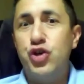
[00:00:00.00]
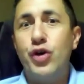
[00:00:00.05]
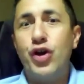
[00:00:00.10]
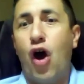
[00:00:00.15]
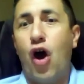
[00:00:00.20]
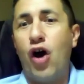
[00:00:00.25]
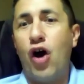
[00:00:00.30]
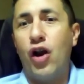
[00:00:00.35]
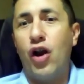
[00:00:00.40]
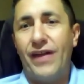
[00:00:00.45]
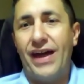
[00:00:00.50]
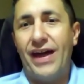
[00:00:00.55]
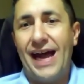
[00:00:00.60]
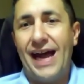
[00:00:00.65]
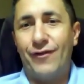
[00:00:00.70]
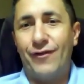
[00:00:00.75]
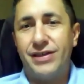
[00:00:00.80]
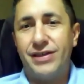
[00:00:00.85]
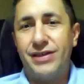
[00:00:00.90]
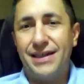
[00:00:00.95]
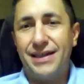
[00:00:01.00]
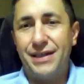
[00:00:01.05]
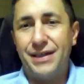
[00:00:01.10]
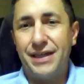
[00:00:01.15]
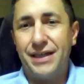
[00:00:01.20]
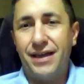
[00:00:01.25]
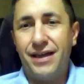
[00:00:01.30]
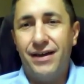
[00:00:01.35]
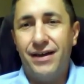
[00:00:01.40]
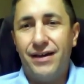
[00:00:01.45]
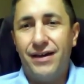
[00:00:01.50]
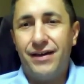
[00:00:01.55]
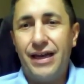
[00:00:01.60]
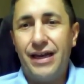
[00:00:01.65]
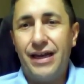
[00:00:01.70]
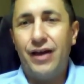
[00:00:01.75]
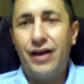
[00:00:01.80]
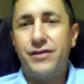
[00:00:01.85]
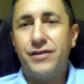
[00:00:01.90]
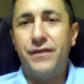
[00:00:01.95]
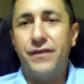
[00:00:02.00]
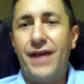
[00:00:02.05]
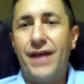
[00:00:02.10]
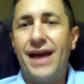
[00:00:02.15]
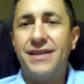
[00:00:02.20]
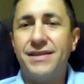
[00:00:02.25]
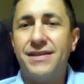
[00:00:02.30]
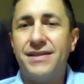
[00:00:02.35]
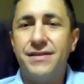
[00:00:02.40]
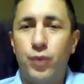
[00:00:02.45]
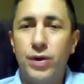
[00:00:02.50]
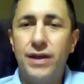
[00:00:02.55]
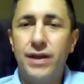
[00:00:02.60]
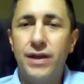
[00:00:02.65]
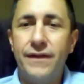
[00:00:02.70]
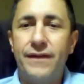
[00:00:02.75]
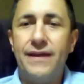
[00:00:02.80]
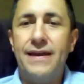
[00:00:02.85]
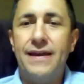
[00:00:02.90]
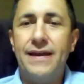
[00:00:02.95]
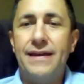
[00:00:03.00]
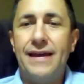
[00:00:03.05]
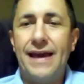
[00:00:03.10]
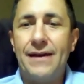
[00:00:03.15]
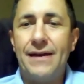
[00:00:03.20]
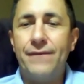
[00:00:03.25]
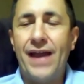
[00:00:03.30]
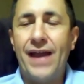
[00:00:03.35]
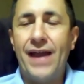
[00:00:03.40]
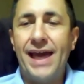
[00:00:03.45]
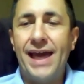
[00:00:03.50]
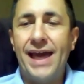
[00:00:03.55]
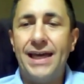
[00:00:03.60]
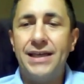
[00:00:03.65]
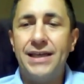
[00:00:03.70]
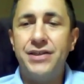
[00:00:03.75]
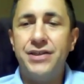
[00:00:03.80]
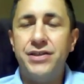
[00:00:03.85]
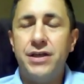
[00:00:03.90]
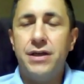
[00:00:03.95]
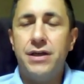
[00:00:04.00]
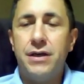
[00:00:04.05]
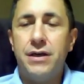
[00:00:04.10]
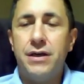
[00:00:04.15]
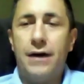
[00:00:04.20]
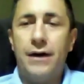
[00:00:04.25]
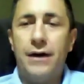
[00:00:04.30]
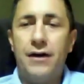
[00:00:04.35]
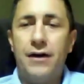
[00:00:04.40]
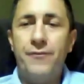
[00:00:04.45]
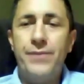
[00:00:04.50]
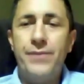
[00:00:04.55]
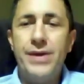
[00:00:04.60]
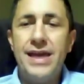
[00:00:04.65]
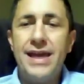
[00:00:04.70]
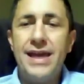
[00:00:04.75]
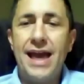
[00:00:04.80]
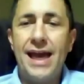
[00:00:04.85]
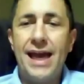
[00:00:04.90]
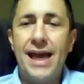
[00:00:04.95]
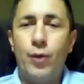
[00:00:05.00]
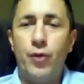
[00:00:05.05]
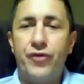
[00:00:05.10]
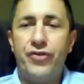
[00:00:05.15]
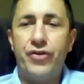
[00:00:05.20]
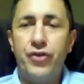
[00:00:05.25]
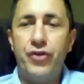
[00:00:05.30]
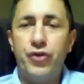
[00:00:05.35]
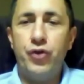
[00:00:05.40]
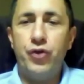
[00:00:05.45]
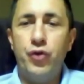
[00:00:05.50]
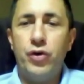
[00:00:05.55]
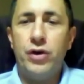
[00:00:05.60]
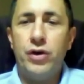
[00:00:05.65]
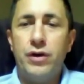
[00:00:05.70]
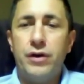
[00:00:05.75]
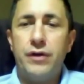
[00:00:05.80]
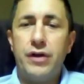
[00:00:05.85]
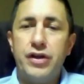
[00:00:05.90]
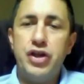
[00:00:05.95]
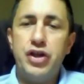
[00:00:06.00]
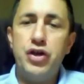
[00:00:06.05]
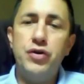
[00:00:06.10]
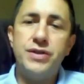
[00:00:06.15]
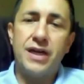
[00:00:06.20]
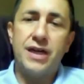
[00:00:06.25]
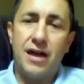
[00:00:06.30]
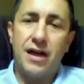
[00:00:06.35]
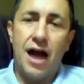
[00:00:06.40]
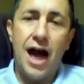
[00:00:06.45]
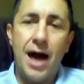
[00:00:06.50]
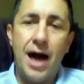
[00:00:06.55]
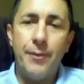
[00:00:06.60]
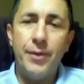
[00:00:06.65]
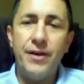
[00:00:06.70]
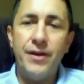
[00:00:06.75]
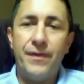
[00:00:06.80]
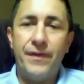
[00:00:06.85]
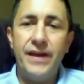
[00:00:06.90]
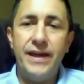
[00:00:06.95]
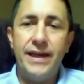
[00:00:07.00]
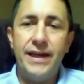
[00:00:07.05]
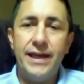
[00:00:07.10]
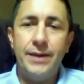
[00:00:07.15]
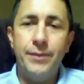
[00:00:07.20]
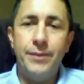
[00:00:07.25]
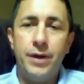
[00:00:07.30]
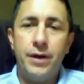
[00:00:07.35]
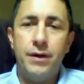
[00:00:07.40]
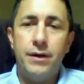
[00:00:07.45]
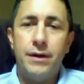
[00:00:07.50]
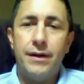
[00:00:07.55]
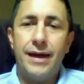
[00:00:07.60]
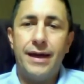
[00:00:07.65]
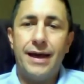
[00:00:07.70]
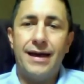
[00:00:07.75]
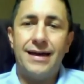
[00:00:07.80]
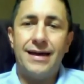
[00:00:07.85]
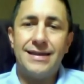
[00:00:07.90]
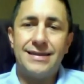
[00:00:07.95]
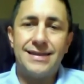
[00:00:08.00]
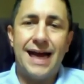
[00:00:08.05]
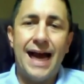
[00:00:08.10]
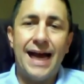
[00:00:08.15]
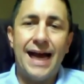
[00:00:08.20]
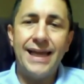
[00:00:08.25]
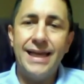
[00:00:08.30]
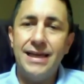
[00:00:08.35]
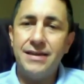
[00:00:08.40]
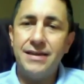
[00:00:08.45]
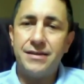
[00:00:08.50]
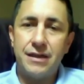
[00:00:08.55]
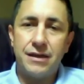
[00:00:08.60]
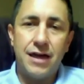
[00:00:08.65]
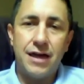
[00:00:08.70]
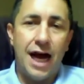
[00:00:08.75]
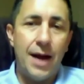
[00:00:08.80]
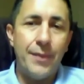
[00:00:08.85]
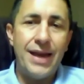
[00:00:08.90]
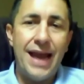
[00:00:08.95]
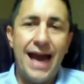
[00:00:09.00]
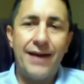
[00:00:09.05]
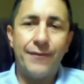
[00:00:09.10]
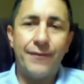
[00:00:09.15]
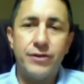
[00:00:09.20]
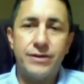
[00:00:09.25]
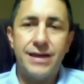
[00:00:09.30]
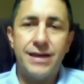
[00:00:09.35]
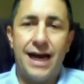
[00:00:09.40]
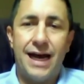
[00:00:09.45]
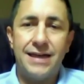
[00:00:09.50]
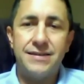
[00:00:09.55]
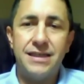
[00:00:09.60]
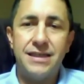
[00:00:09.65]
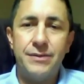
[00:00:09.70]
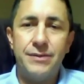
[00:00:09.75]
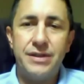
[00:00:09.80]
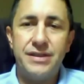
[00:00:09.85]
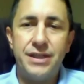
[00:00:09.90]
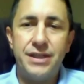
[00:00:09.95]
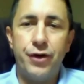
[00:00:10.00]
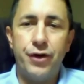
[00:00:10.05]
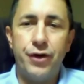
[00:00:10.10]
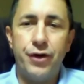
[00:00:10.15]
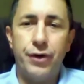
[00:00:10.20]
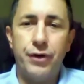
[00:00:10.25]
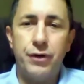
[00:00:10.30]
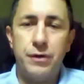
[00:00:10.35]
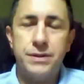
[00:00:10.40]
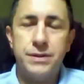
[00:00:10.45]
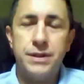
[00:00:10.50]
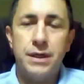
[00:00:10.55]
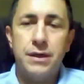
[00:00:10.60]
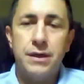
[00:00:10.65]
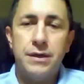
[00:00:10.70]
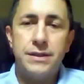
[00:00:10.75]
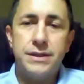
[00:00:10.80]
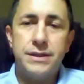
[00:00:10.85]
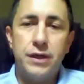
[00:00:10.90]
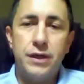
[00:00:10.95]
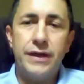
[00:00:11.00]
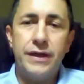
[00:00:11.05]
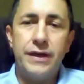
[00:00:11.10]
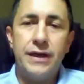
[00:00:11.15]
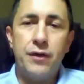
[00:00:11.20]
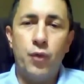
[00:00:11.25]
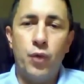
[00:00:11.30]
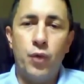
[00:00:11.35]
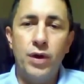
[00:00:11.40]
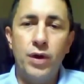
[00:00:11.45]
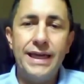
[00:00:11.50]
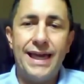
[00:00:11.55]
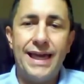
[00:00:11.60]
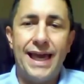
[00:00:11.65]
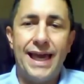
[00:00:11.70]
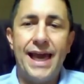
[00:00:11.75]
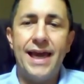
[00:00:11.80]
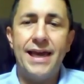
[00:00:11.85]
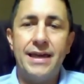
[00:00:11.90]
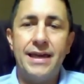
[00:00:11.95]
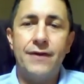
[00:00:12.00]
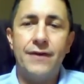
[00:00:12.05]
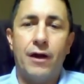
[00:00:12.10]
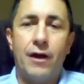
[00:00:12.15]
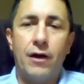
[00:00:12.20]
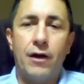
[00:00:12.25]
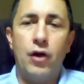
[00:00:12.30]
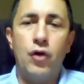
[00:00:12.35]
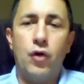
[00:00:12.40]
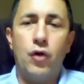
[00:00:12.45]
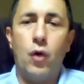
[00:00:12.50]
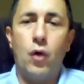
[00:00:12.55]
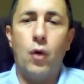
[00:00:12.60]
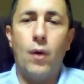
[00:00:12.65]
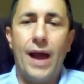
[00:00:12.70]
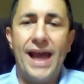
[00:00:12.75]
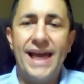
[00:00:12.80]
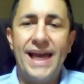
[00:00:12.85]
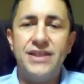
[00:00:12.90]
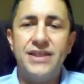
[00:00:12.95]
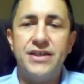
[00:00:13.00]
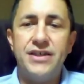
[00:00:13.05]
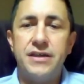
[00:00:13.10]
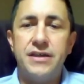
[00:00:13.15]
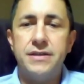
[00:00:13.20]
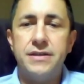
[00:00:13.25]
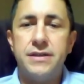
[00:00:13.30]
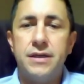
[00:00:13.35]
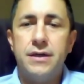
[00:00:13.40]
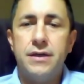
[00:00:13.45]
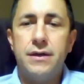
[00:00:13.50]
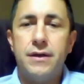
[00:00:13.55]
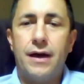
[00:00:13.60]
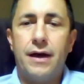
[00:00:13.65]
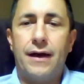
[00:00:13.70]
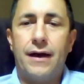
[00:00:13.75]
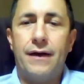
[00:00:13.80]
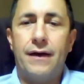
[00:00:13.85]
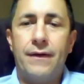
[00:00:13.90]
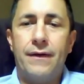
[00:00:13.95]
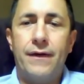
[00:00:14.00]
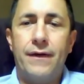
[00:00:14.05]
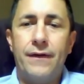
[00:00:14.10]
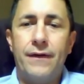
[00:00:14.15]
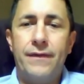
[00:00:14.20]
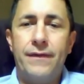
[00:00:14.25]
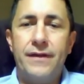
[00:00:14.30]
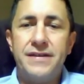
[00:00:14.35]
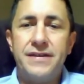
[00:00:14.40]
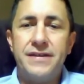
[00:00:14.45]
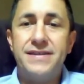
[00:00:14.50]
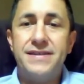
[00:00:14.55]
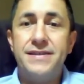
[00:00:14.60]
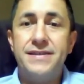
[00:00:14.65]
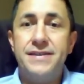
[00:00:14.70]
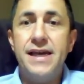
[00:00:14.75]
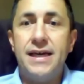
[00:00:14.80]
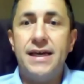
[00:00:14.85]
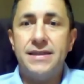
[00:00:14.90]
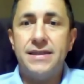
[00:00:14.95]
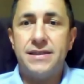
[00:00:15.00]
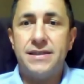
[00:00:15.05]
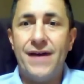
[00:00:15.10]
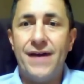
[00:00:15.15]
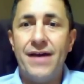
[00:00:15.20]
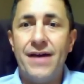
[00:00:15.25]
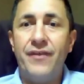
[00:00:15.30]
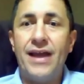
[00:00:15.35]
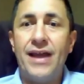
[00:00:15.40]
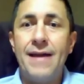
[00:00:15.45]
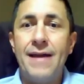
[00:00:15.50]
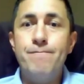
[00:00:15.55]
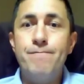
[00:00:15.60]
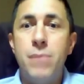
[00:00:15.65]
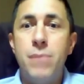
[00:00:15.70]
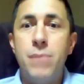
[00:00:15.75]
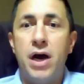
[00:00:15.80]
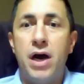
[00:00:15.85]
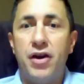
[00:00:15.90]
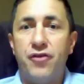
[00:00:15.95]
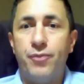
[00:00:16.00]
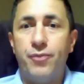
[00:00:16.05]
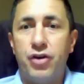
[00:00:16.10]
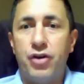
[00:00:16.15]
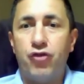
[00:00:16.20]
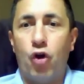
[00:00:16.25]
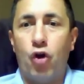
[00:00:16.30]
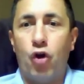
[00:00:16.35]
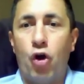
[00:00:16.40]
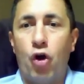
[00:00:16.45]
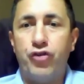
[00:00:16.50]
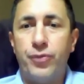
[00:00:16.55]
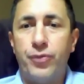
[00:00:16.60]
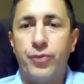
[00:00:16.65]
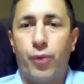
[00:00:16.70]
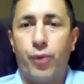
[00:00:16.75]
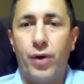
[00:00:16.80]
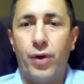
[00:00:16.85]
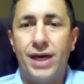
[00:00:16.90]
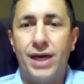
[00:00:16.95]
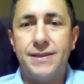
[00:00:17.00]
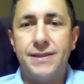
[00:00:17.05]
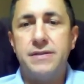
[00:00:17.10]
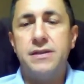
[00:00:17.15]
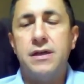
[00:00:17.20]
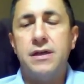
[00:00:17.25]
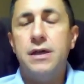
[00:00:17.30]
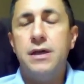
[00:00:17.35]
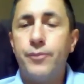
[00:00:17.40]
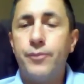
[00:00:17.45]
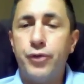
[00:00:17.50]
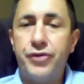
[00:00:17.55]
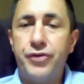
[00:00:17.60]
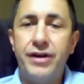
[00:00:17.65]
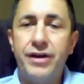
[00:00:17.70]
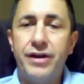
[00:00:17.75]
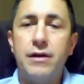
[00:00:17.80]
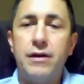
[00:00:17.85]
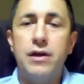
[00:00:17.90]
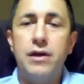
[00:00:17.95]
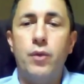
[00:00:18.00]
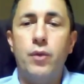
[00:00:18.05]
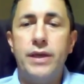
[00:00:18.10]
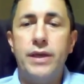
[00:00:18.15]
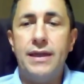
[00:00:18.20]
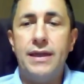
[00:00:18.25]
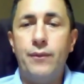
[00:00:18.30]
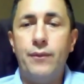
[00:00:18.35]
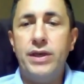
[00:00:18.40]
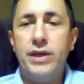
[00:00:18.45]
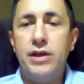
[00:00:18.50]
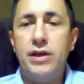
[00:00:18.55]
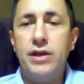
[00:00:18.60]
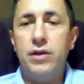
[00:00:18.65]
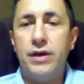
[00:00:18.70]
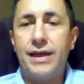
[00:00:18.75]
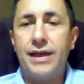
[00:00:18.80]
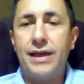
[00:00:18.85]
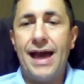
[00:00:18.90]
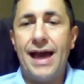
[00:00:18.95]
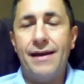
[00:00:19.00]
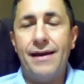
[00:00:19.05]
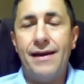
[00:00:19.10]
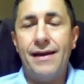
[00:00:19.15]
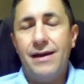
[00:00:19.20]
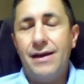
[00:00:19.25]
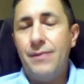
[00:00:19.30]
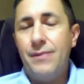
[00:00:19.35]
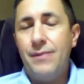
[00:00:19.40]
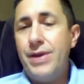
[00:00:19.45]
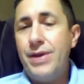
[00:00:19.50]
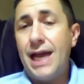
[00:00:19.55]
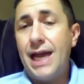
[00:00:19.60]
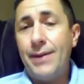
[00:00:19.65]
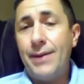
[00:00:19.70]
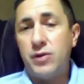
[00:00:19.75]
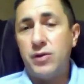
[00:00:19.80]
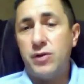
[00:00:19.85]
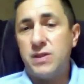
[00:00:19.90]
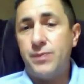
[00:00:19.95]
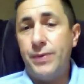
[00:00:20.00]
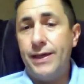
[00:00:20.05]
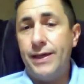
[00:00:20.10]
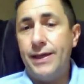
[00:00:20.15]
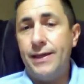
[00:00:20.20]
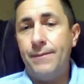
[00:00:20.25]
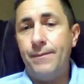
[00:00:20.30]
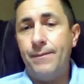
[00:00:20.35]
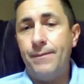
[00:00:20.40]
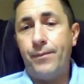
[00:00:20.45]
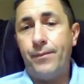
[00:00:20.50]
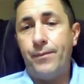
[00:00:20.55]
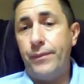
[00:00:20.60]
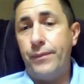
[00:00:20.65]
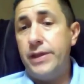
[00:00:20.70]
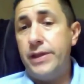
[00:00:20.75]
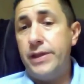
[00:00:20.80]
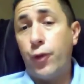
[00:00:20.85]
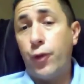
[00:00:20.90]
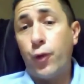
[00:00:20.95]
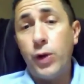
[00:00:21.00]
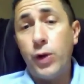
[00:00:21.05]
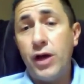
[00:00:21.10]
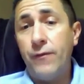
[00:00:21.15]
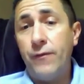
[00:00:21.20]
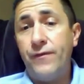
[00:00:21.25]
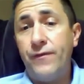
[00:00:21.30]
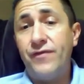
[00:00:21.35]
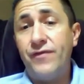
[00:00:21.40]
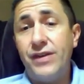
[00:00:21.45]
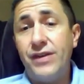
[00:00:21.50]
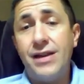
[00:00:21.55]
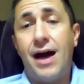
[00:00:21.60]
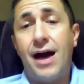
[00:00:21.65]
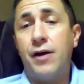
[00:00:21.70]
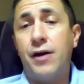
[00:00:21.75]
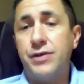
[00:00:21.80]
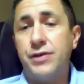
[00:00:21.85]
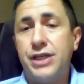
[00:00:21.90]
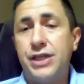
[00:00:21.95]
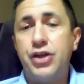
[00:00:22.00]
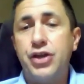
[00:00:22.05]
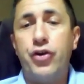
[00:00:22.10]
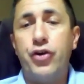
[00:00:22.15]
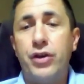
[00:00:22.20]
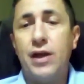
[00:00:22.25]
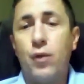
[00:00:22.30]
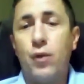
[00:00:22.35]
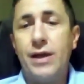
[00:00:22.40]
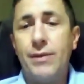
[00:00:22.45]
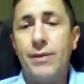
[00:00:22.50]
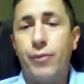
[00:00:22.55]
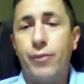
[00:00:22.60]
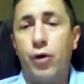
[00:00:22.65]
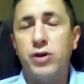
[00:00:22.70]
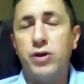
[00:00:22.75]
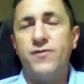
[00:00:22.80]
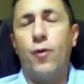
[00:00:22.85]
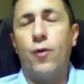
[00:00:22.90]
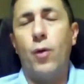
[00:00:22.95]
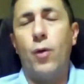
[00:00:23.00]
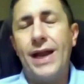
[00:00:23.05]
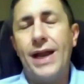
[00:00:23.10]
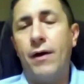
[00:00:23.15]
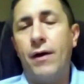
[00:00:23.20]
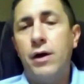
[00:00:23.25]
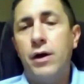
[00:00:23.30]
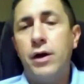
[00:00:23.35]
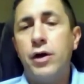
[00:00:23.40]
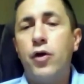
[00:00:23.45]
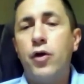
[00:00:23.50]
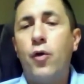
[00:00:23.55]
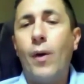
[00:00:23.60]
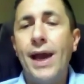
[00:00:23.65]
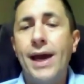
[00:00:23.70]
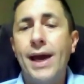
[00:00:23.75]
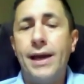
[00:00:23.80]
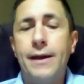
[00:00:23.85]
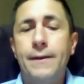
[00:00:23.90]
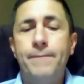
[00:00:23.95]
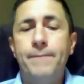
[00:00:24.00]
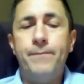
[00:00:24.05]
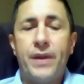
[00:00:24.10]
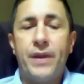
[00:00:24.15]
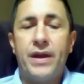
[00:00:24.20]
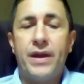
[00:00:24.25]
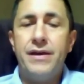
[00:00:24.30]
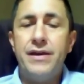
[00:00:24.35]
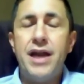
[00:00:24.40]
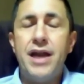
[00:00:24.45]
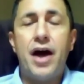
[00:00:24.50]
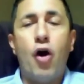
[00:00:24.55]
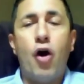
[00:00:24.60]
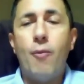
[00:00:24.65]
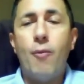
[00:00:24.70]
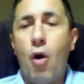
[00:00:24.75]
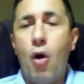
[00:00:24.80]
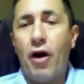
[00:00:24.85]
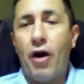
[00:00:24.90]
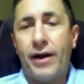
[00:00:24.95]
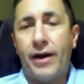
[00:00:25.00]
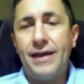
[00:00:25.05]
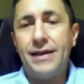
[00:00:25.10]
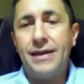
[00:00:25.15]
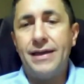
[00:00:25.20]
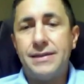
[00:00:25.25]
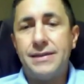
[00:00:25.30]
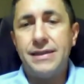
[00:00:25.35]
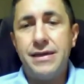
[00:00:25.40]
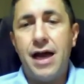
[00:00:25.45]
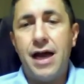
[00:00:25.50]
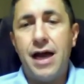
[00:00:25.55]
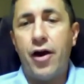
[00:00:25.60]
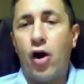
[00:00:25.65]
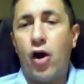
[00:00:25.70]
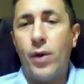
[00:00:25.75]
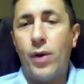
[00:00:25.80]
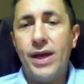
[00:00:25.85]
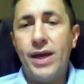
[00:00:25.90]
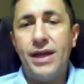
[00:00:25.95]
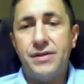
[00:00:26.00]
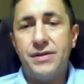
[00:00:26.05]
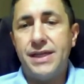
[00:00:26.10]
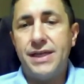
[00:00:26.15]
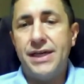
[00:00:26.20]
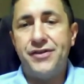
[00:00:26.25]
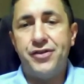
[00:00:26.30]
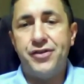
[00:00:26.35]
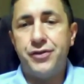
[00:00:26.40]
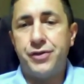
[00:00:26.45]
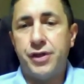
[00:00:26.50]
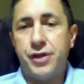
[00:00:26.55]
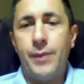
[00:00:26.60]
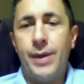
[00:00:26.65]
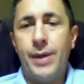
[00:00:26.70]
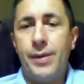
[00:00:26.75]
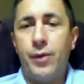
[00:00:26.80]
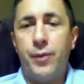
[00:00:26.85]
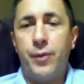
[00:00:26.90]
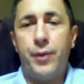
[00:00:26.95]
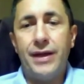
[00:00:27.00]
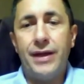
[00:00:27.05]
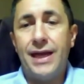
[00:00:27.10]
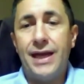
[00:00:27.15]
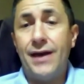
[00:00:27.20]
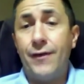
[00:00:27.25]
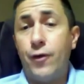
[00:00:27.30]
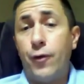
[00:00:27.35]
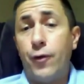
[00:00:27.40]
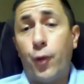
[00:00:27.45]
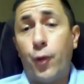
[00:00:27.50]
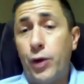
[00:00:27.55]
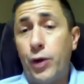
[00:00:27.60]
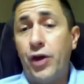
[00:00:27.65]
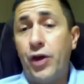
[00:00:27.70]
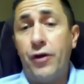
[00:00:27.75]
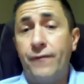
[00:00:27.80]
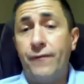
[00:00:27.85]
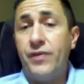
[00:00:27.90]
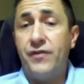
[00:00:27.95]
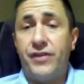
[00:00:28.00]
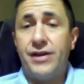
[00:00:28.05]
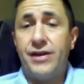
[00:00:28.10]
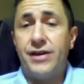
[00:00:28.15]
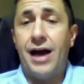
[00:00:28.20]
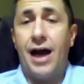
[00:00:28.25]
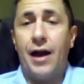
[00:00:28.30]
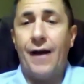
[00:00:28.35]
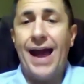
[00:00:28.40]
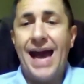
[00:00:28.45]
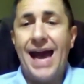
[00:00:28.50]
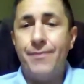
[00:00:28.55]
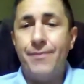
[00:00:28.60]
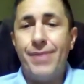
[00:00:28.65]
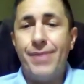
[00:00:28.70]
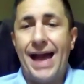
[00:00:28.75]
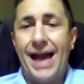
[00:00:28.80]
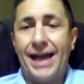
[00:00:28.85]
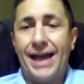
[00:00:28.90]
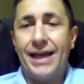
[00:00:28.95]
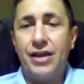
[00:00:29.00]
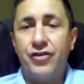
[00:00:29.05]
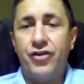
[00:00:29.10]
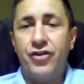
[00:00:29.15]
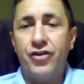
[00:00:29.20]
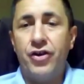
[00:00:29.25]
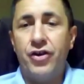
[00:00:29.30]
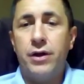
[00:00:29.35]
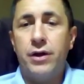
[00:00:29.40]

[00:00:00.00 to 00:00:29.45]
all of that advertising. So that's really the advantage of being able to use a common theme, tie into common advertising materials, so that it really can give our local agents the sense of having a much, much larger presence, particularly when you look at being able to spend $350 that you're going to get reimbursed for. Now, granted, not all markets and not all radio stations are going to be able to put together a $350 ad package.